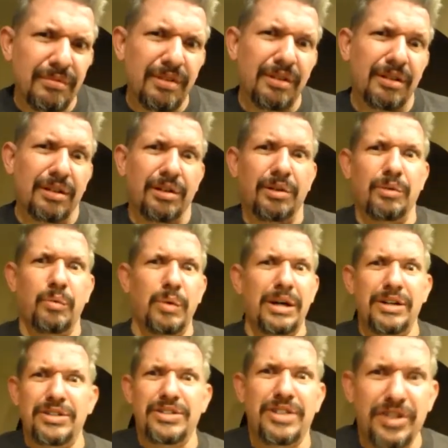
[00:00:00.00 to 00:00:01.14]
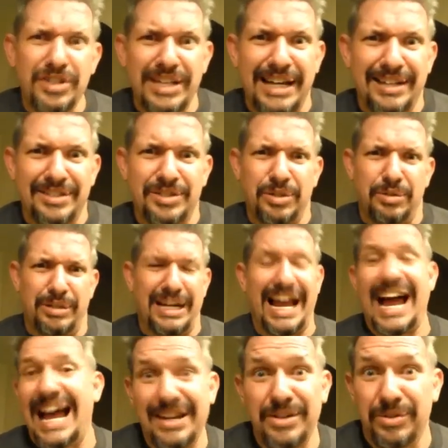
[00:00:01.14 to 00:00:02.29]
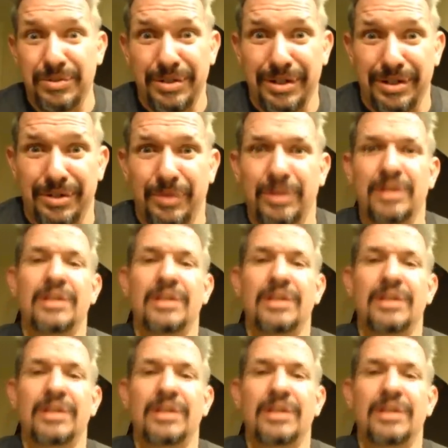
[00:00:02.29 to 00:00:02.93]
yeah, where's their sad story? I don't know.